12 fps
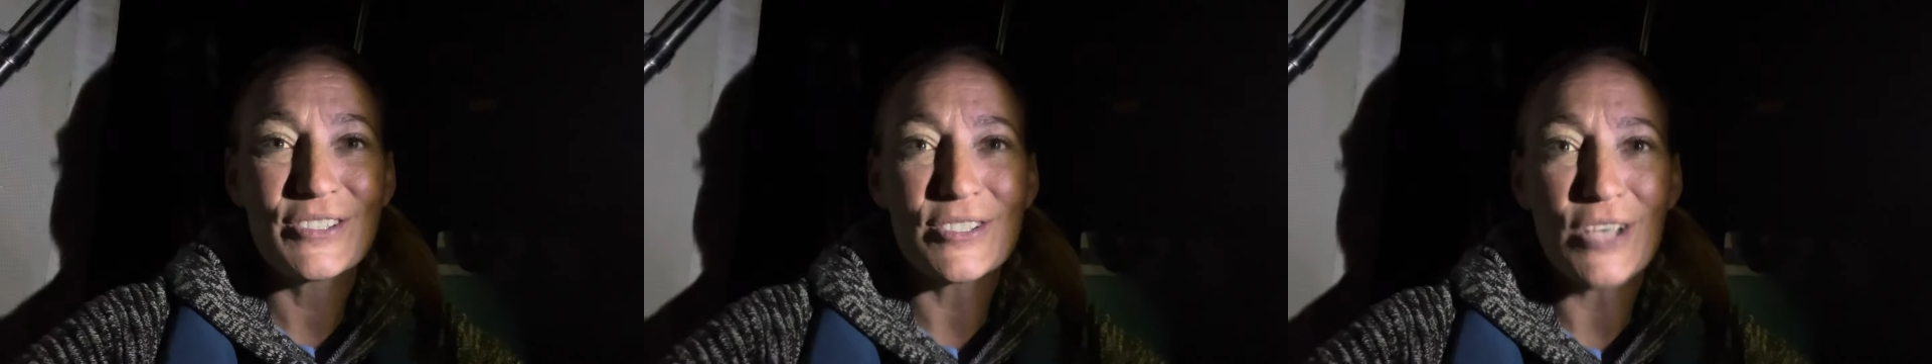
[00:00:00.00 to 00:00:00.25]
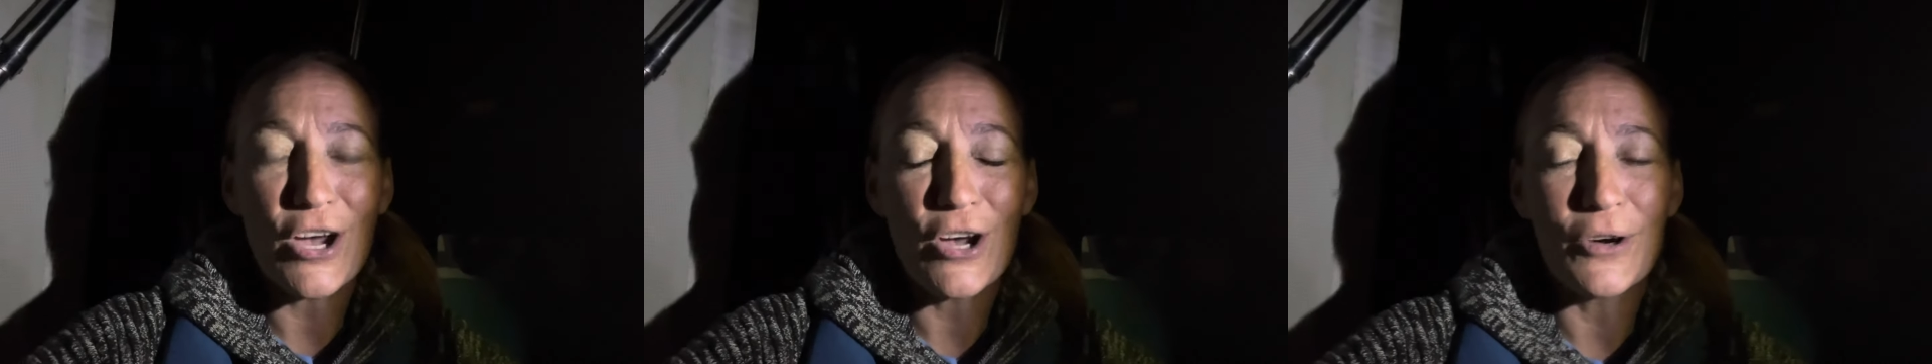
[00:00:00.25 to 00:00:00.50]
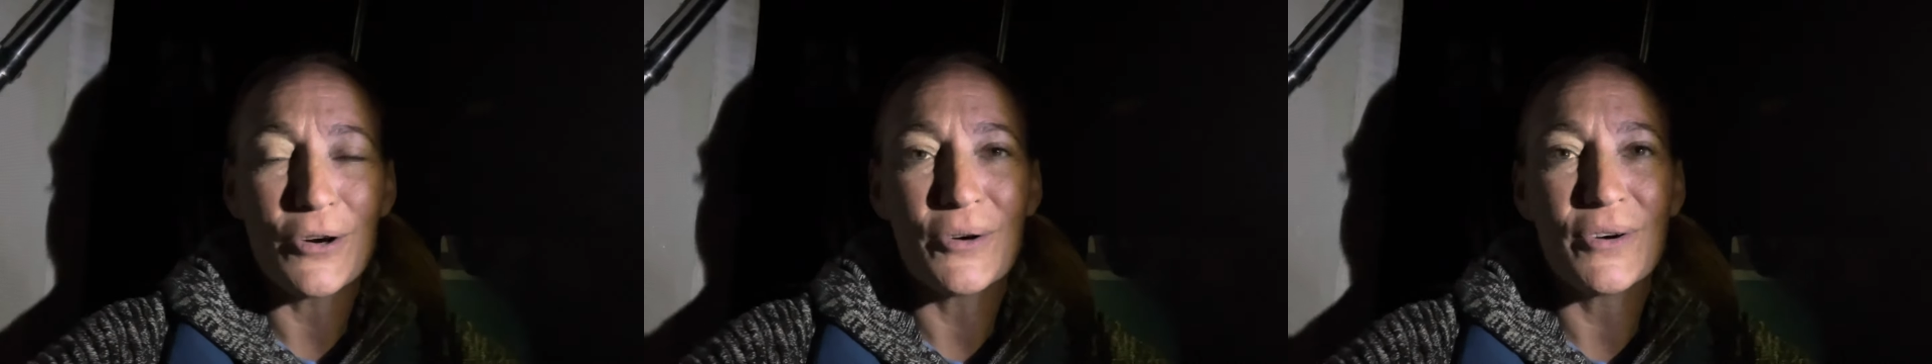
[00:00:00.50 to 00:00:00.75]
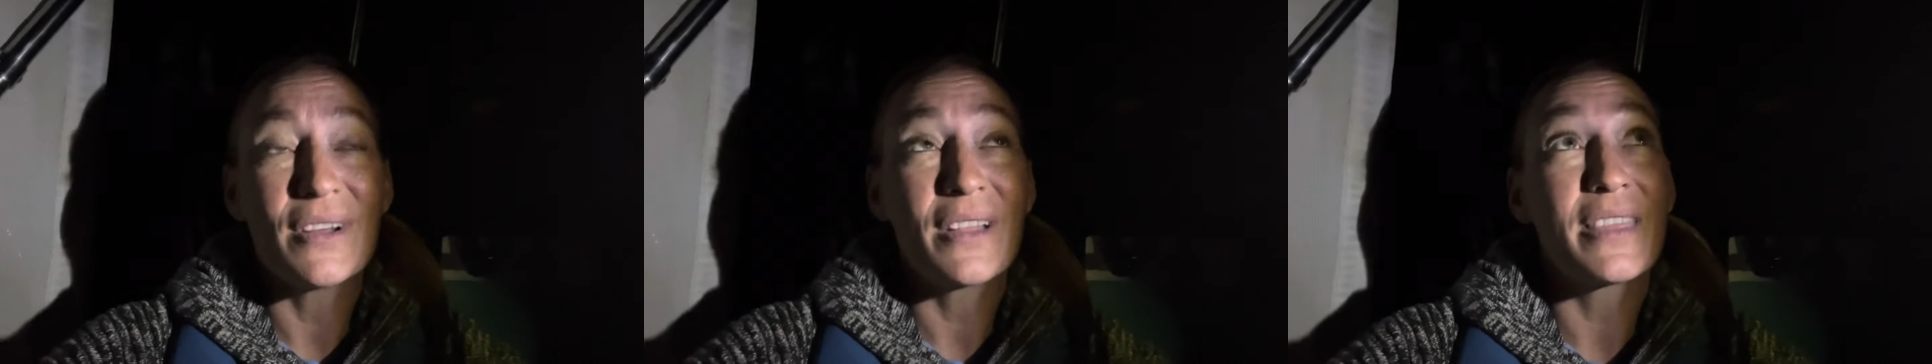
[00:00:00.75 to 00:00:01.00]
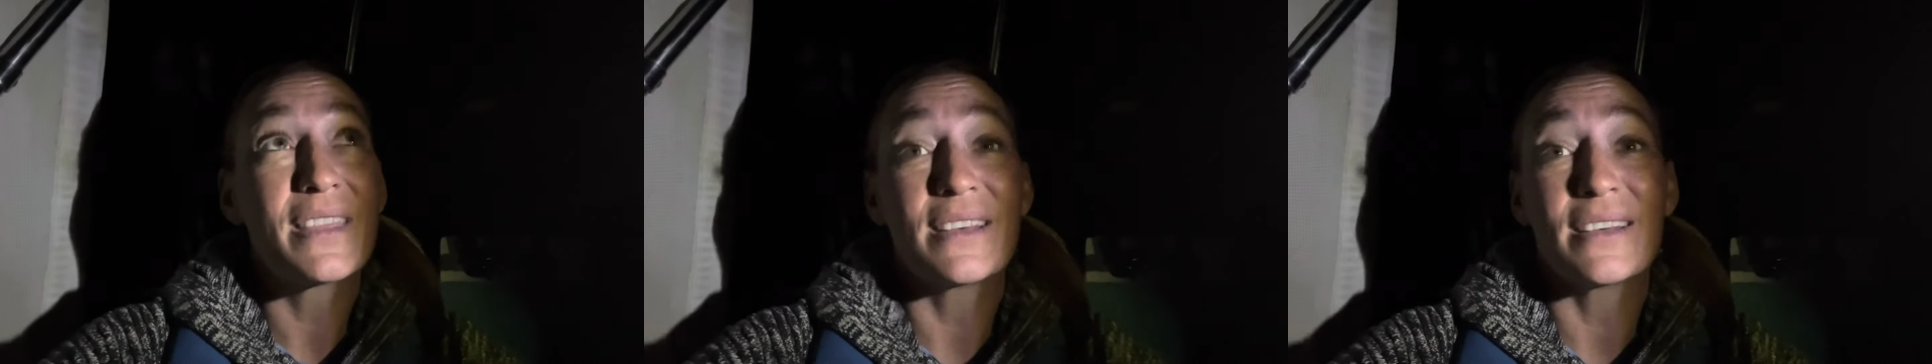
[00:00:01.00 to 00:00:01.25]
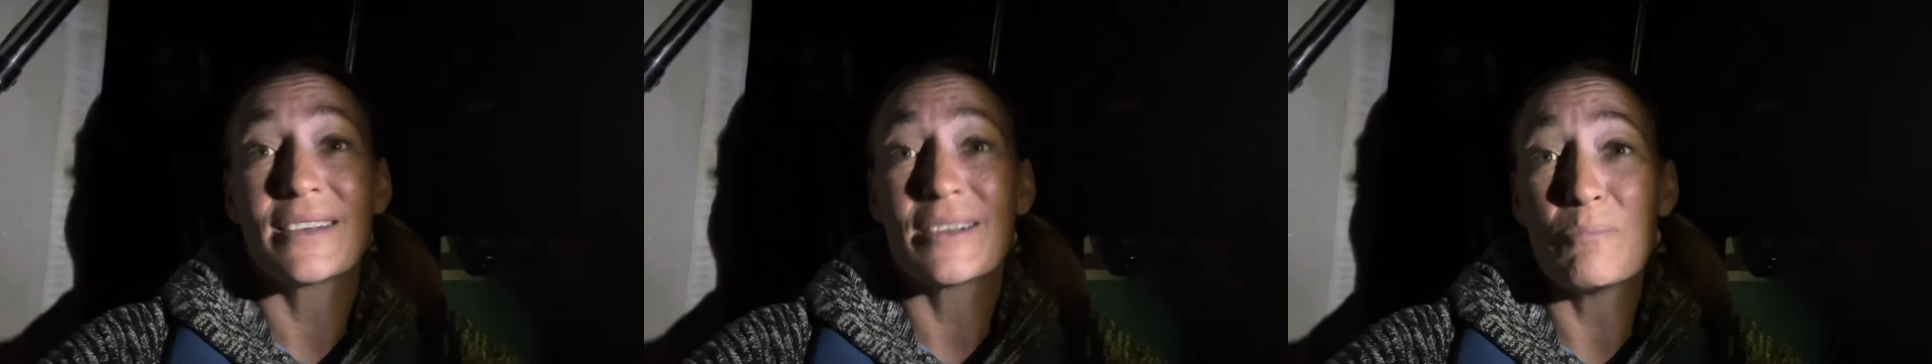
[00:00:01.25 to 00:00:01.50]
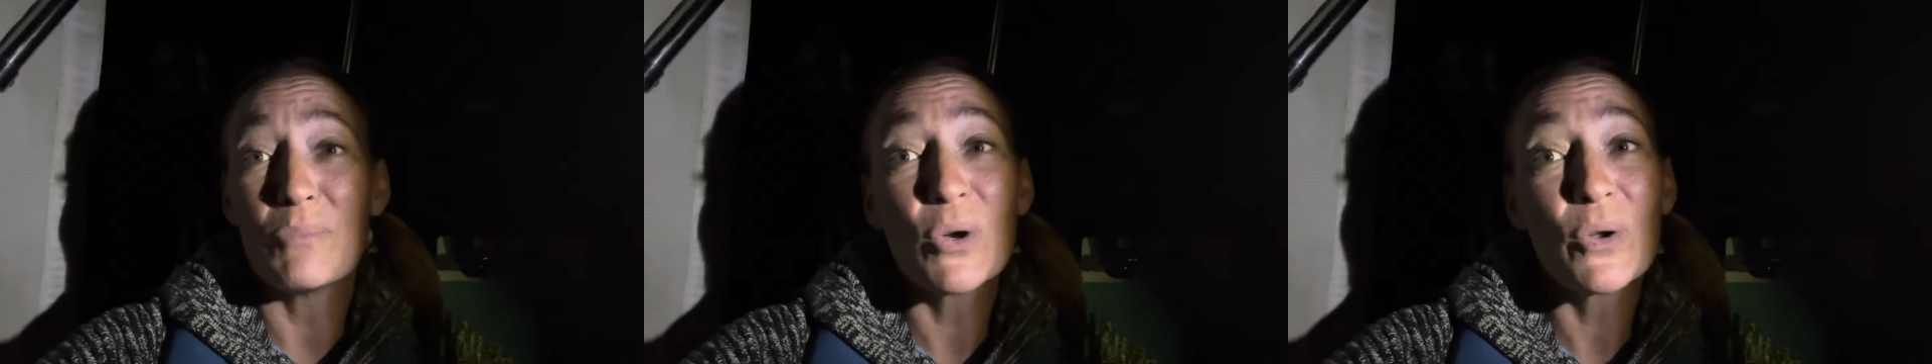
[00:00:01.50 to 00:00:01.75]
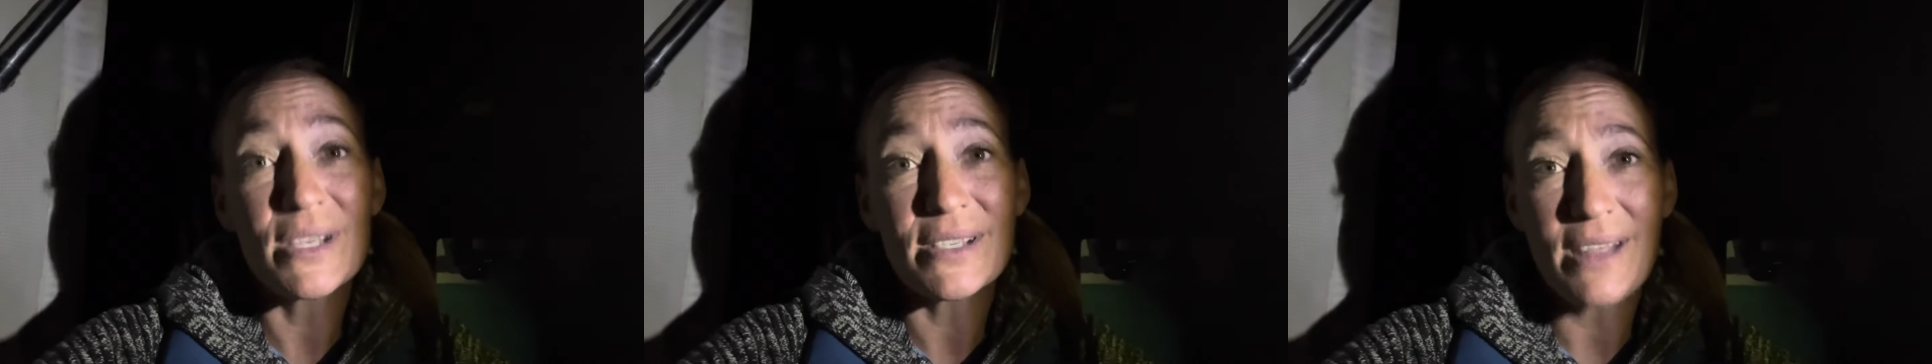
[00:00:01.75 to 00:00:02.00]
So the
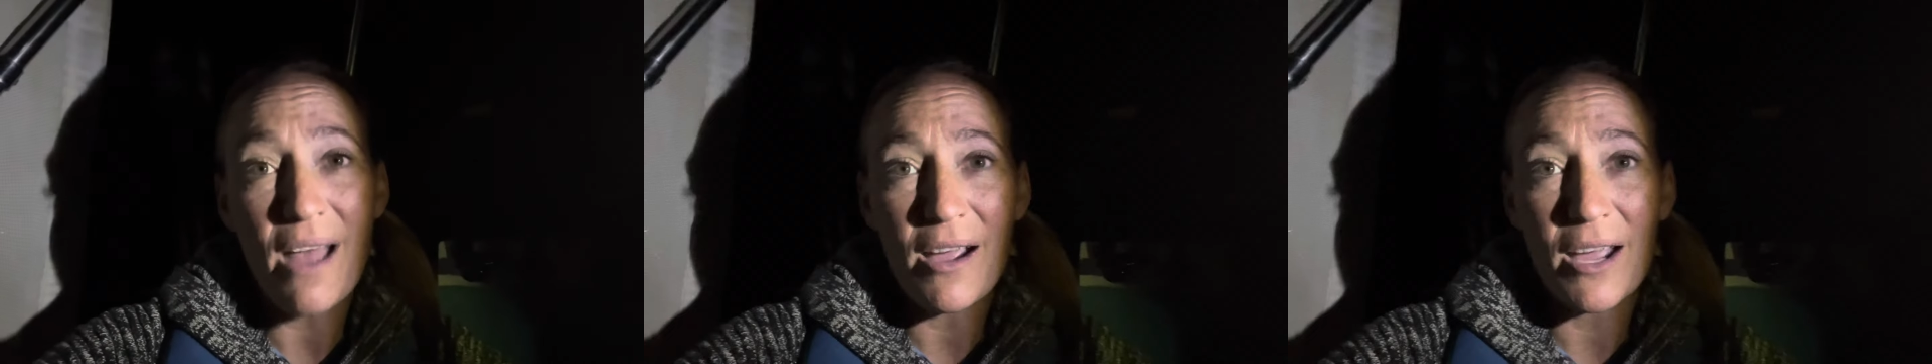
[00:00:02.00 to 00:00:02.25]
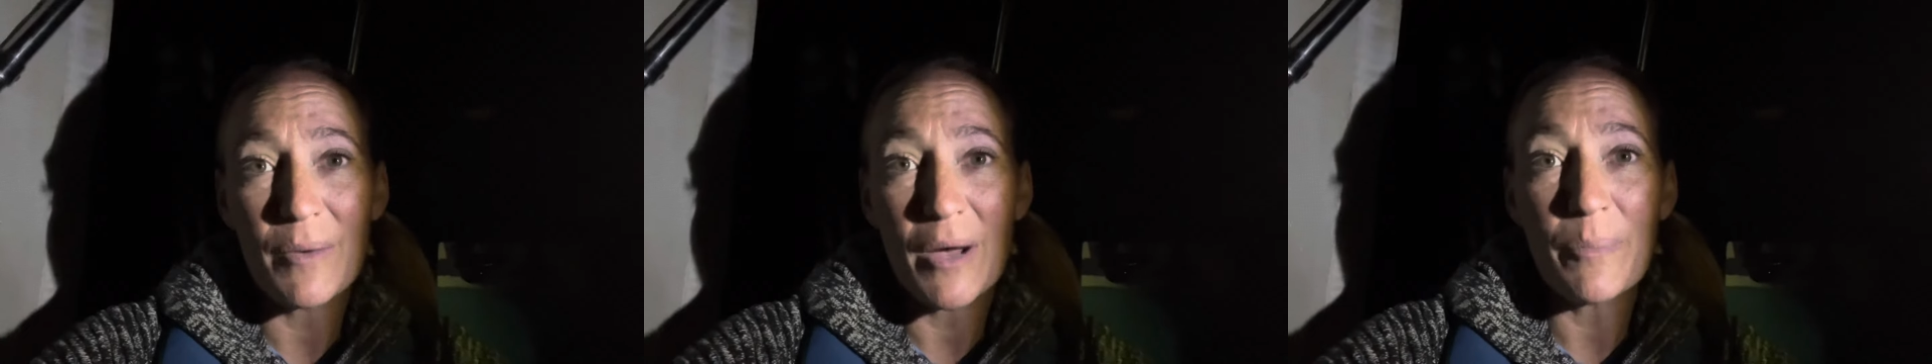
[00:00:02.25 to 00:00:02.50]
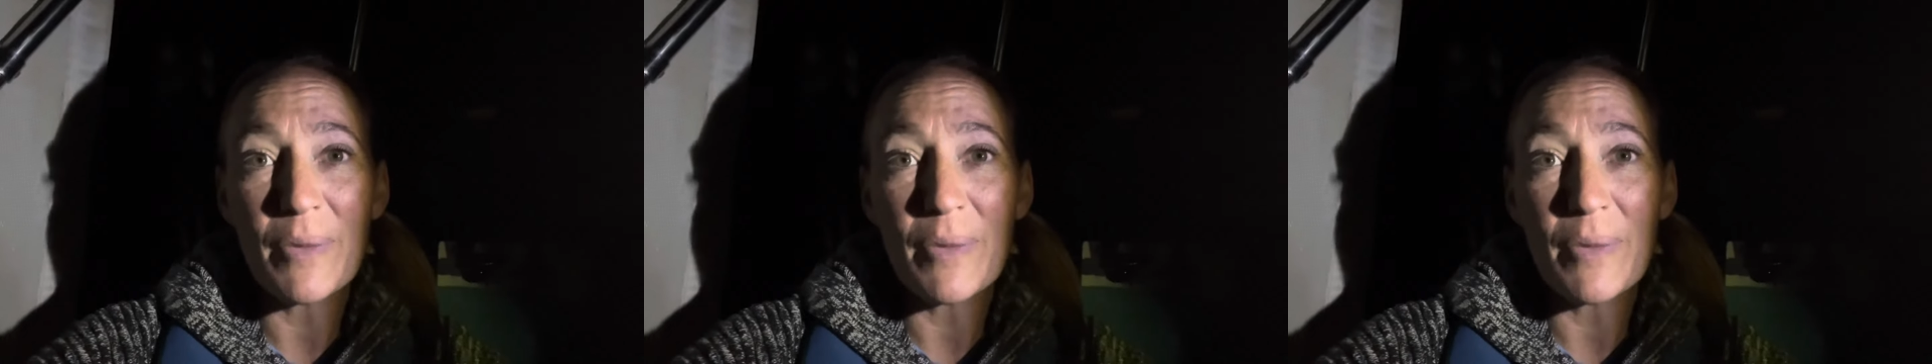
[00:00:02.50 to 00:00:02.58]
moon has not come up